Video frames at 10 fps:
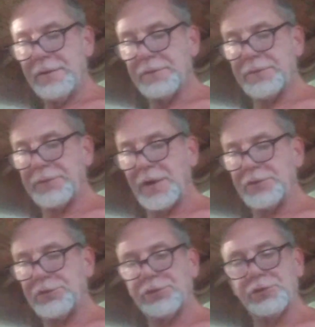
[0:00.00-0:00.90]

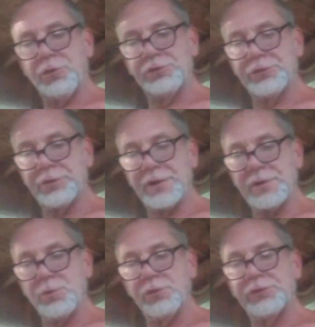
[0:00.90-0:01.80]
French soldiery
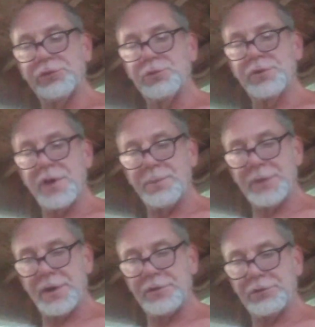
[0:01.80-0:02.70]
will soon come
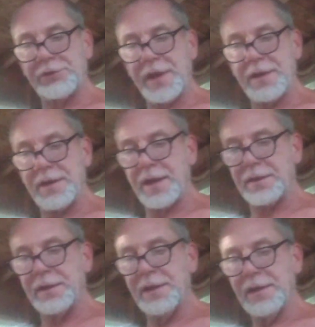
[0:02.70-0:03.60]
to understand that,
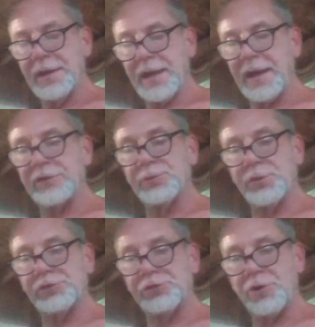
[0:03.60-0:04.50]
as
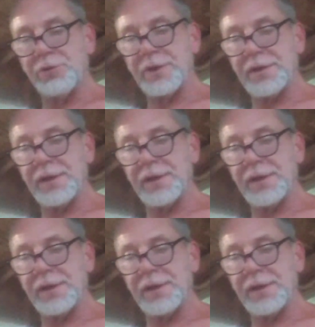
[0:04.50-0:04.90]
was shown in